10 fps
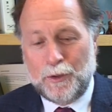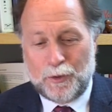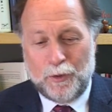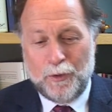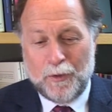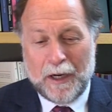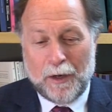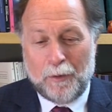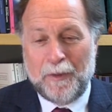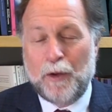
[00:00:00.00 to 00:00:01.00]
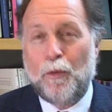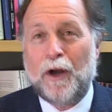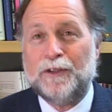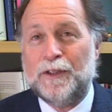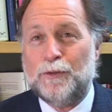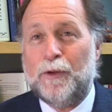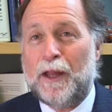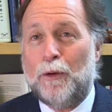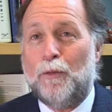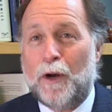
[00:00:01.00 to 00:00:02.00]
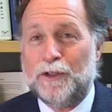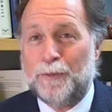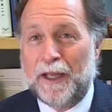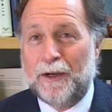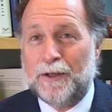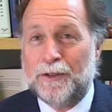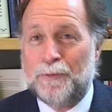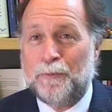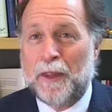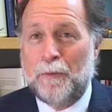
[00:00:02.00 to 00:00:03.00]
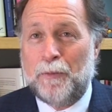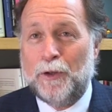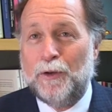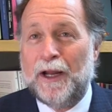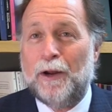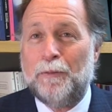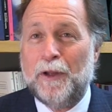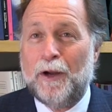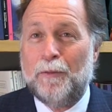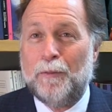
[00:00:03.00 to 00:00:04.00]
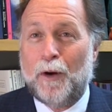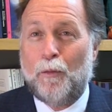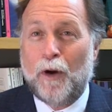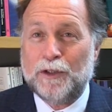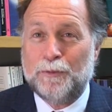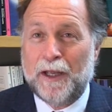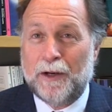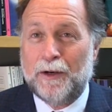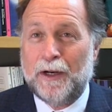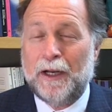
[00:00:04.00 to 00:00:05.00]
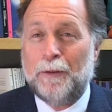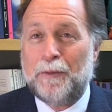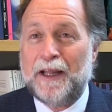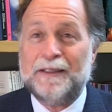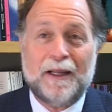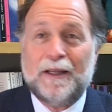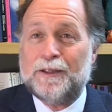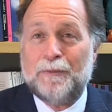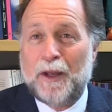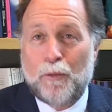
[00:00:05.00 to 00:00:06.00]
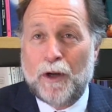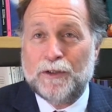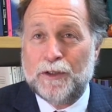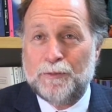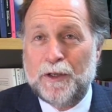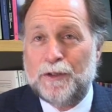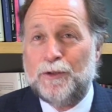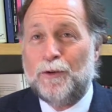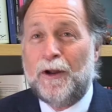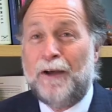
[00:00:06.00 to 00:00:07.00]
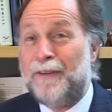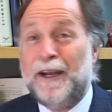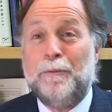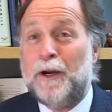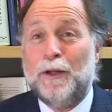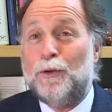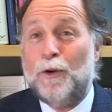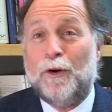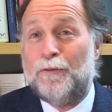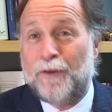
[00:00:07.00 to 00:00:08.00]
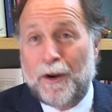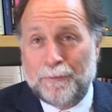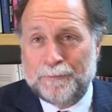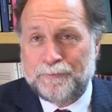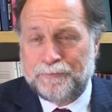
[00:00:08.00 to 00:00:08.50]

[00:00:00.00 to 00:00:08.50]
So you cannot make watches without watchmakers, but you cannot become a watchmaker in a place that doesn't make watches because you don't have anybody to learn from.